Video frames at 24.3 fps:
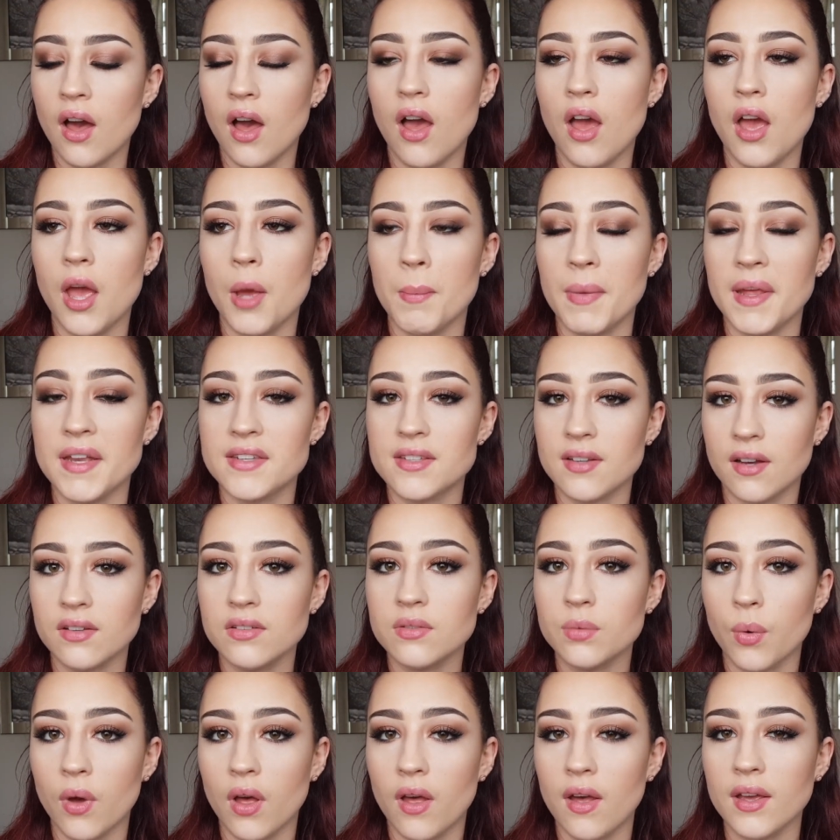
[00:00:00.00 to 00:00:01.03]
It
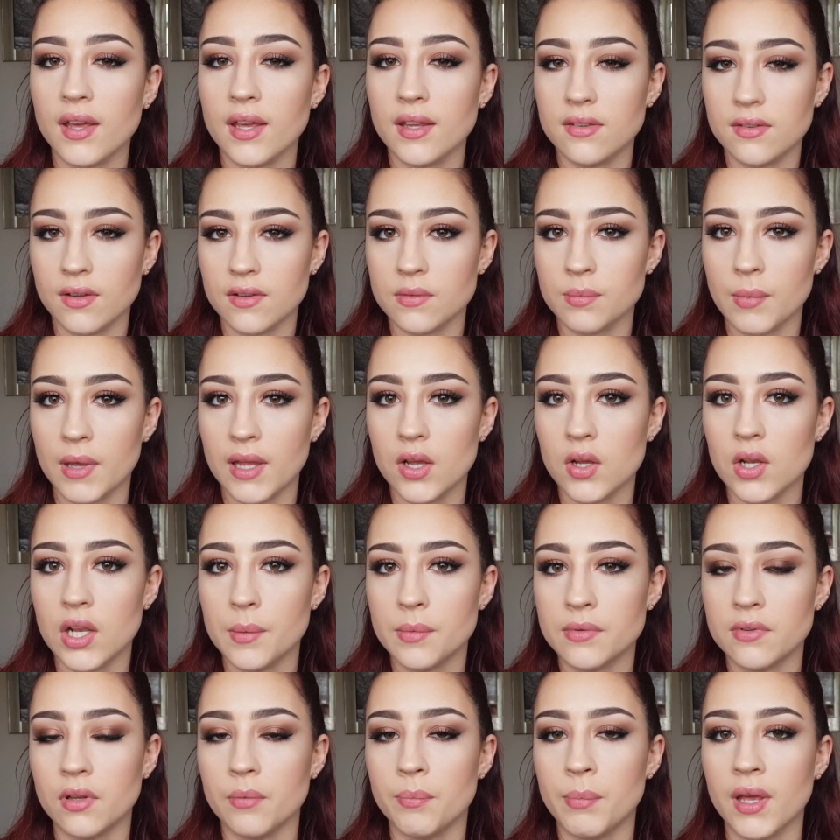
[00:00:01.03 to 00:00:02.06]
does work, it does make your
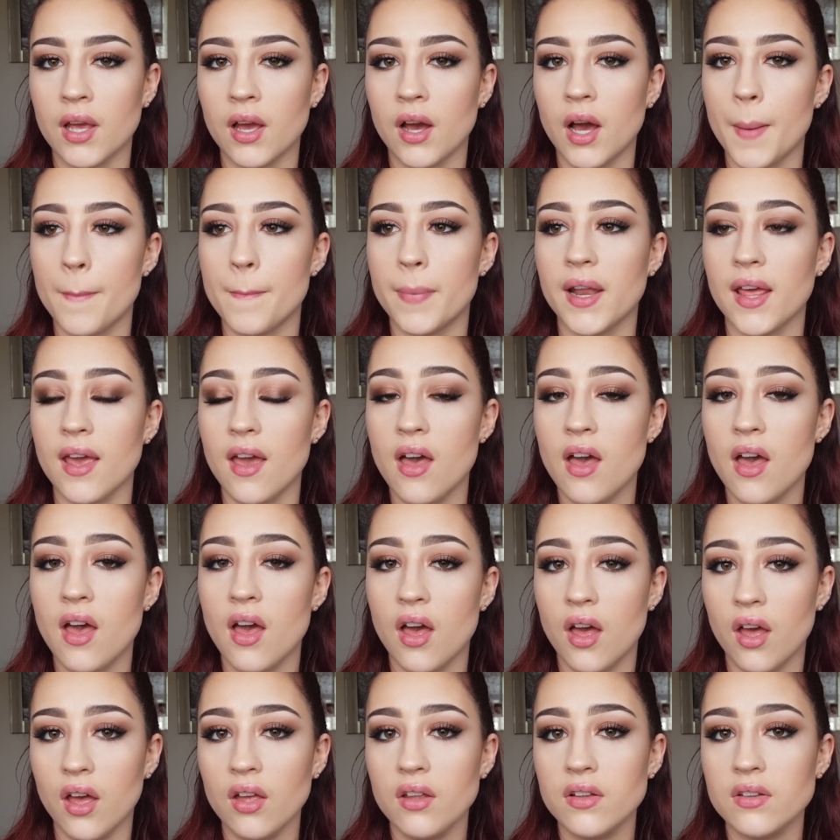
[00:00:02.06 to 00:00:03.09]
lips look bigger, but it
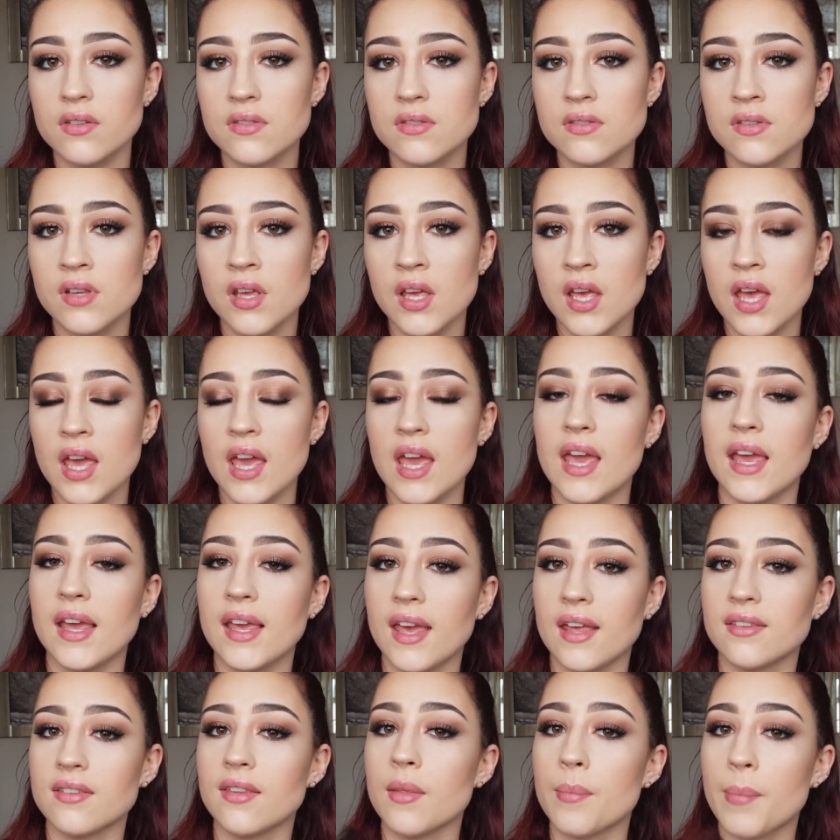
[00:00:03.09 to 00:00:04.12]
hurts, it
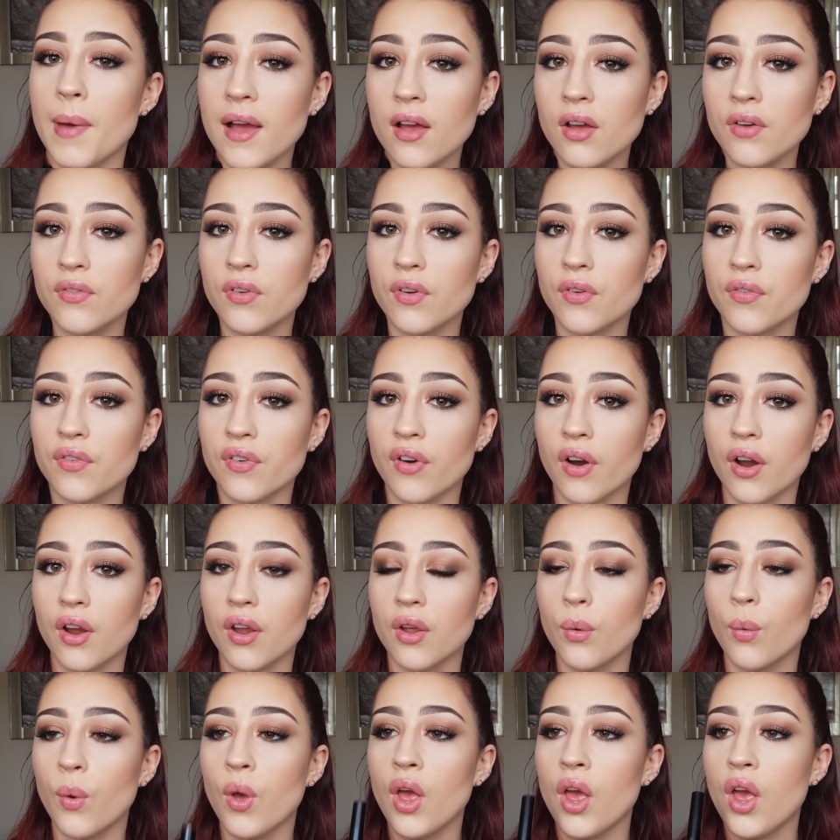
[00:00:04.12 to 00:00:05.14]
gets to the back of your
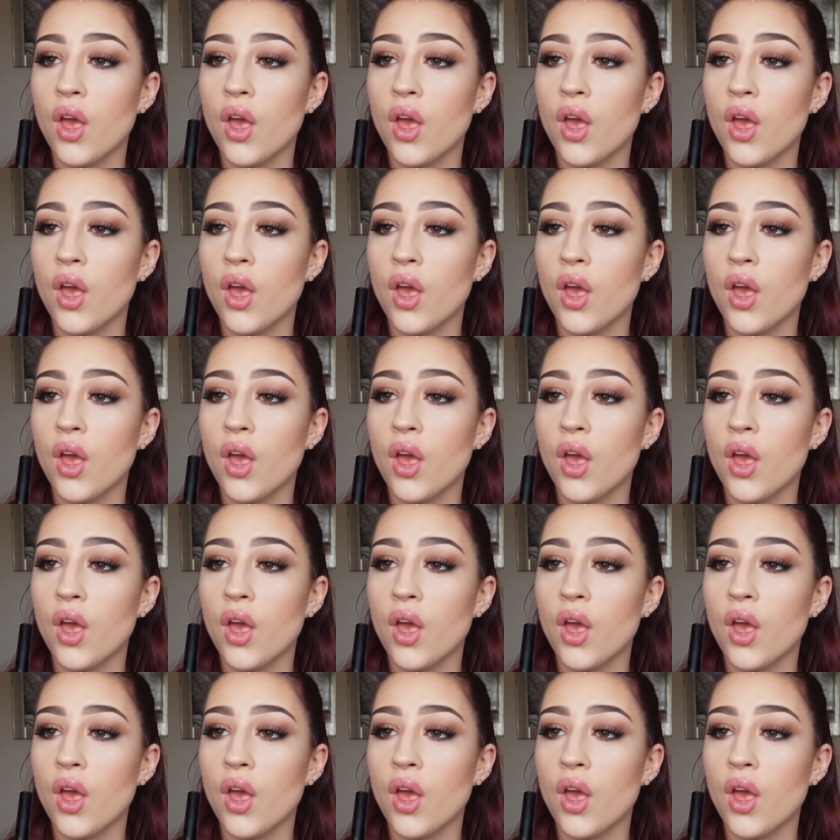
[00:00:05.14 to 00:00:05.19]
throat,